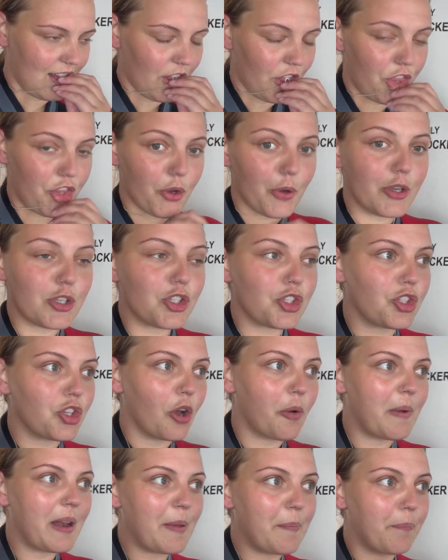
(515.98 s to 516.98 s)
There was so
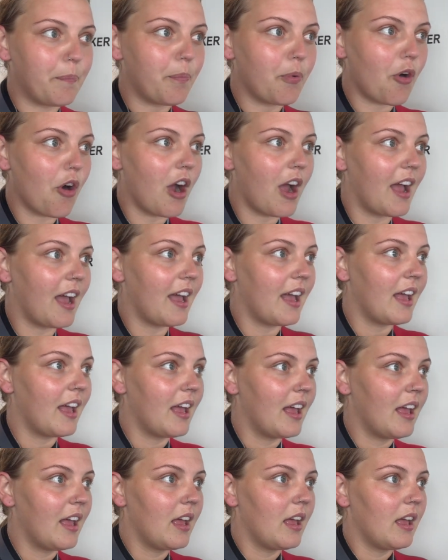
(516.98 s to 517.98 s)
many people.
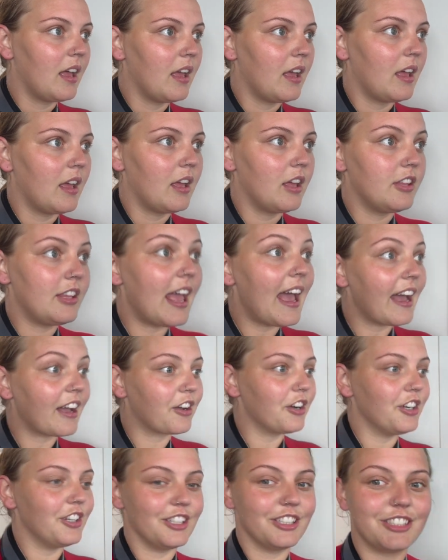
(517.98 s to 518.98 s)
Yeah, of
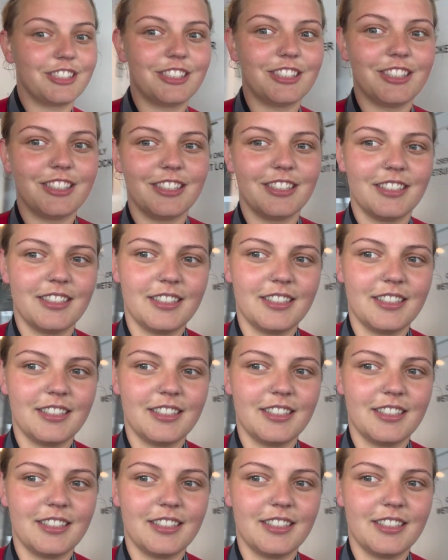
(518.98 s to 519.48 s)
course.